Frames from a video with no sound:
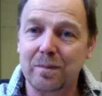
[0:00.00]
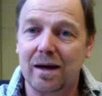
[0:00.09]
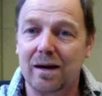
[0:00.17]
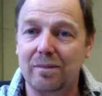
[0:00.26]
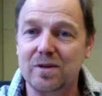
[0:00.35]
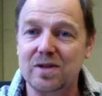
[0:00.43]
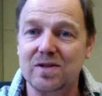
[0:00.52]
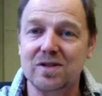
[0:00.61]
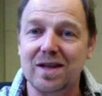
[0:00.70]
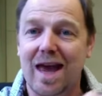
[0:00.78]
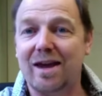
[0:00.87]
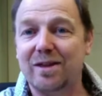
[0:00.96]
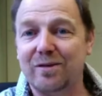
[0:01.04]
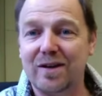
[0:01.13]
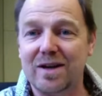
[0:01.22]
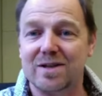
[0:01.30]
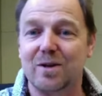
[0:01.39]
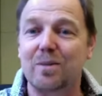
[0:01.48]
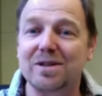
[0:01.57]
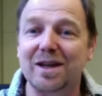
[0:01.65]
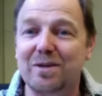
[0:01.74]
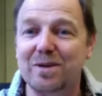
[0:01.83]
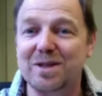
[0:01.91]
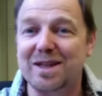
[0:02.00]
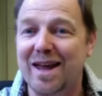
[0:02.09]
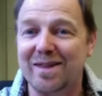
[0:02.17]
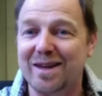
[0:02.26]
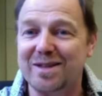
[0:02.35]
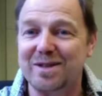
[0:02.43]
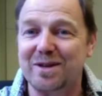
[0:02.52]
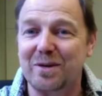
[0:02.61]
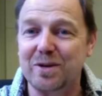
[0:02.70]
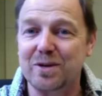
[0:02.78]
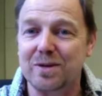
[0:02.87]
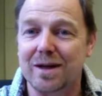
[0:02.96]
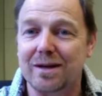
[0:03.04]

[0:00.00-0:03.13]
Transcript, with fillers: um, just scan the fish, almost like you would scan things at the grocery.